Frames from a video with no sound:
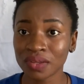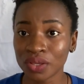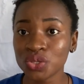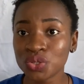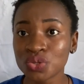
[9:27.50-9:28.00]

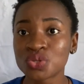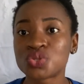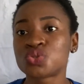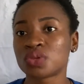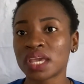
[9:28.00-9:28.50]

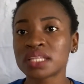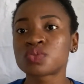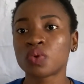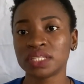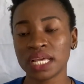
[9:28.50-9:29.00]
use to get
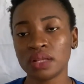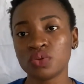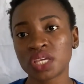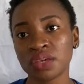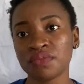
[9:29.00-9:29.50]
what they are
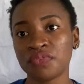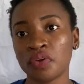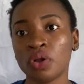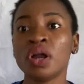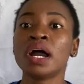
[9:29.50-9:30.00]
looking
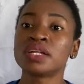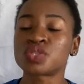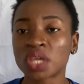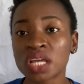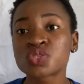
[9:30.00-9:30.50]
for and to
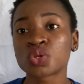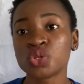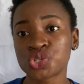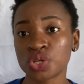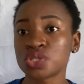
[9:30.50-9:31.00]
get
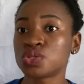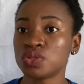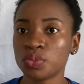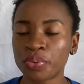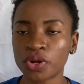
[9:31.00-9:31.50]
solutions to
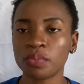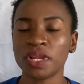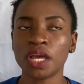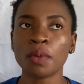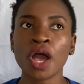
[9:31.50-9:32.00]
the
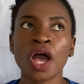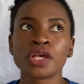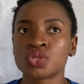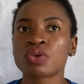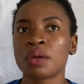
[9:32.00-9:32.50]
problem
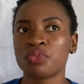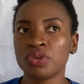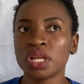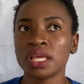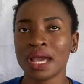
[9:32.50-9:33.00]
so i'm
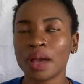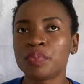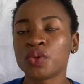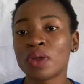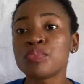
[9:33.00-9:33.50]
really
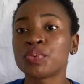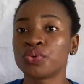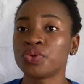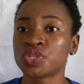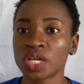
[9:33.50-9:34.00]
happy when people
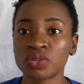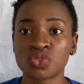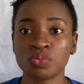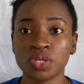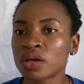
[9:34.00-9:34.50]
reach out
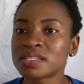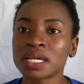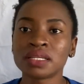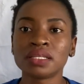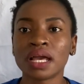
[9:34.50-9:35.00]
to me
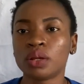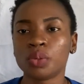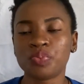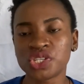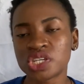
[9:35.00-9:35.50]
concerning their
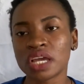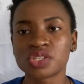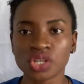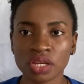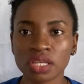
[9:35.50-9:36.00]
alopecia
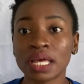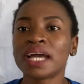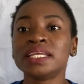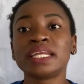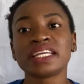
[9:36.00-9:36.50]
journey
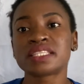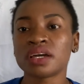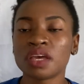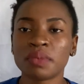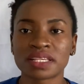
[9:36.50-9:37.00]
and then i tell
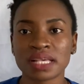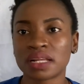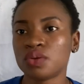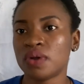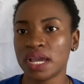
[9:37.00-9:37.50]
them
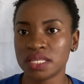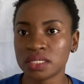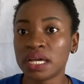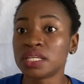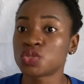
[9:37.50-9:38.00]
exactly what i did
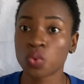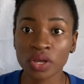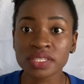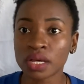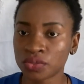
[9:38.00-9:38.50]
and it
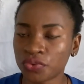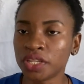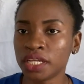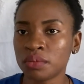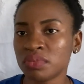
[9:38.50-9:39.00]
works out for
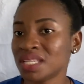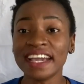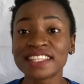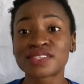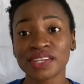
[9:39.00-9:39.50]
them
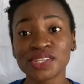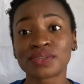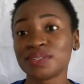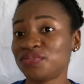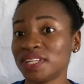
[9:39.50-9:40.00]
it's such a
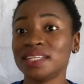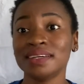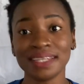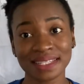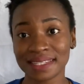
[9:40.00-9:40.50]
good feeling
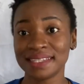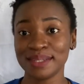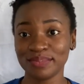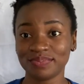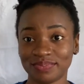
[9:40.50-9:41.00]
honestly
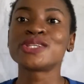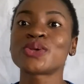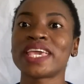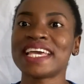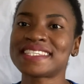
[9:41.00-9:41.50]
so
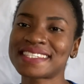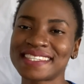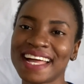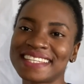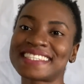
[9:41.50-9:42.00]
yes
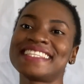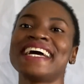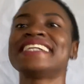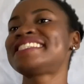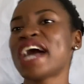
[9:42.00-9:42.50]
that's
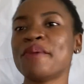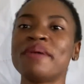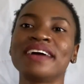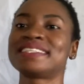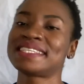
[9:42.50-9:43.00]
that's
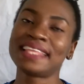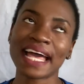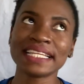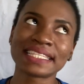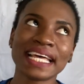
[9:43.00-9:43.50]
about
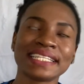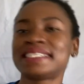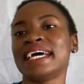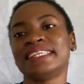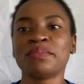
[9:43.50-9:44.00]
that that's
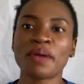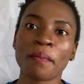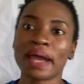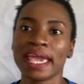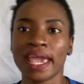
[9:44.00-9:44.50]
that about
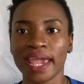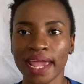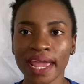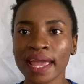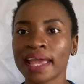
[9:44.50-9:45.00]
my
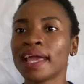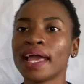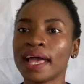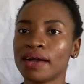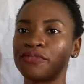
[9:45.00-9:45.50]
hair
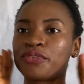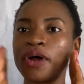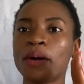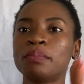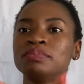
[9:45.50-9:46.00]

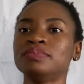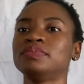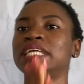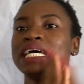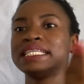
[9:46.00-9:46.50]
from
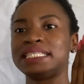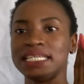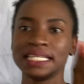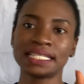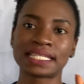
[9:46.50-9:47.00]

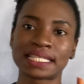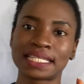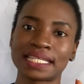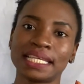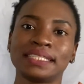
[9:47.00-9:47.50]

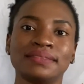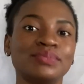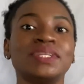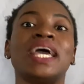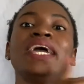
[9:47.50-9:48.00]
this
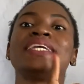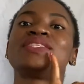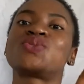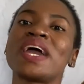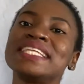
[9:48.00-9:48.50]
in
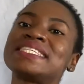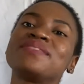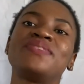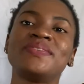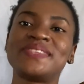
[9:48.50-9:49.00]

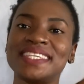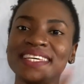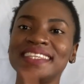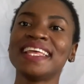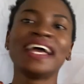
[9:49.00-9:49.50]

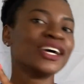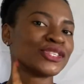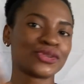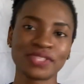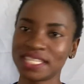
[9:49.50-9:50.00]
2015
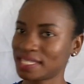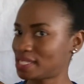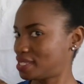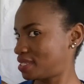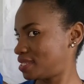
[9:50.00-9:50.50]
to
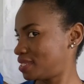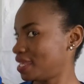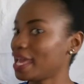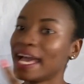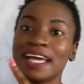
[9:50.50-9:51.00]
this
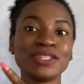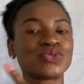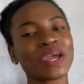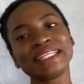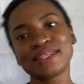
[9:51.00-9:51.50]
in
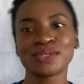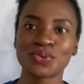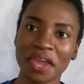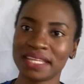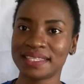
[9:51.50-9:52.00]

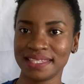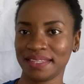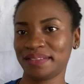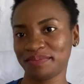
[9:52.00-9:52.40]
2020